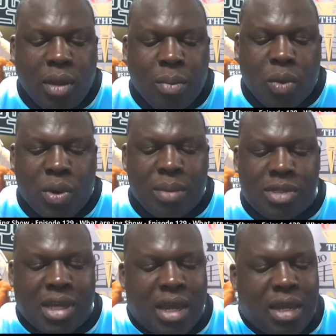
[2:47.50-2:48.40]
But what I'm
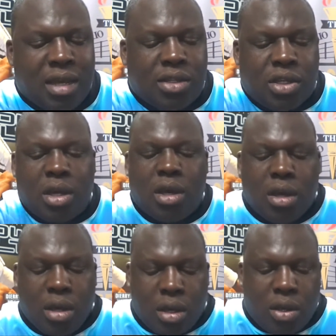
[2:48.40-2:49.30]
saying is,
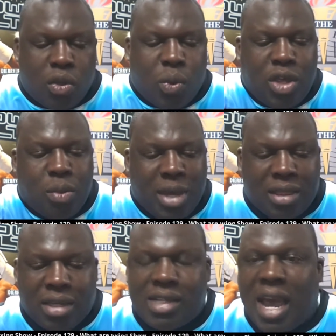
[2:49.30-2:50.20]
the way you
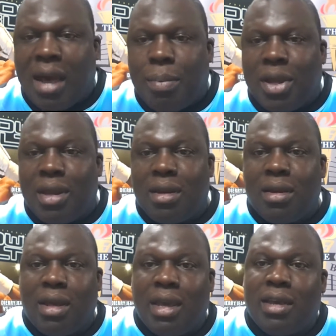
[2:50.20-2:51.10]
make things
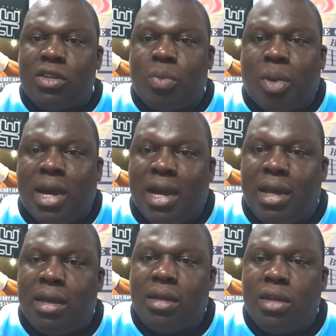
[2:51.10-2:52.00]
happen is
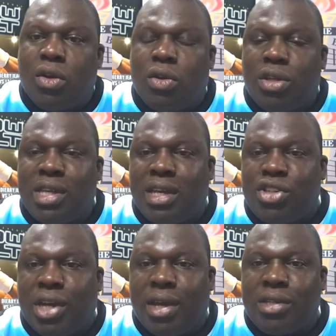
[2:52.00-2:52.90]
by, you take a
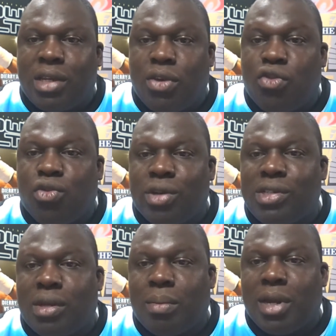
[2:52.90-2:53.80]
chance and you
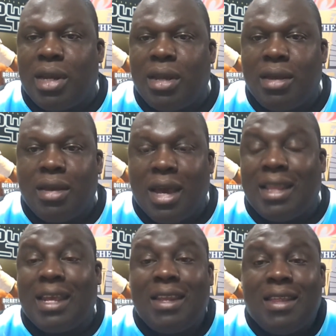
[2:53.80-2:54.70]
trust somebody.
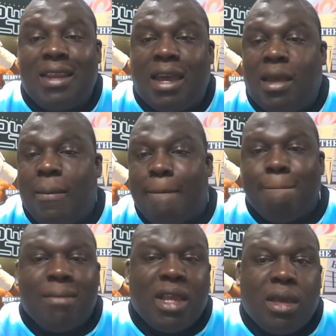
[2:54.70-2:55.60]
At the end of the day,
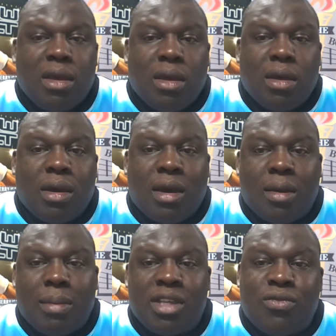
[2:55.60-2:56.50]

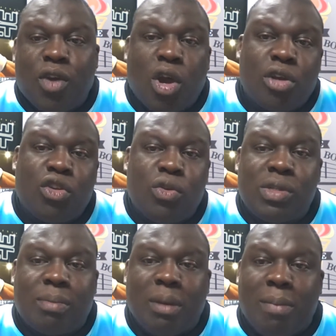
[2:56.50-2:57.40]
it's very hard to do
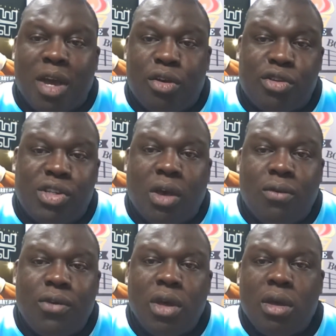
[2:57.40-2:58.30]
something by
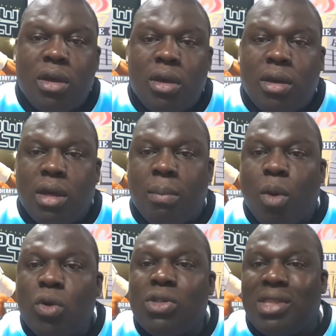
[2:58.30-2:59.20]
yourself. In
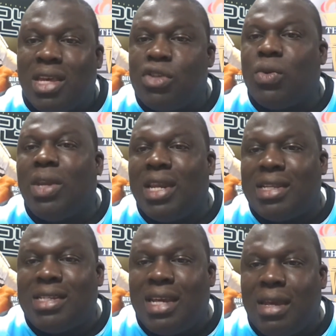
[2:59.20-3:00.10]
most things, you need
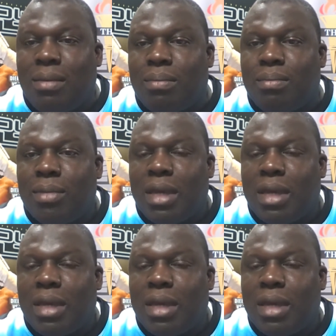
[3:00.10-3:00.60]
a team.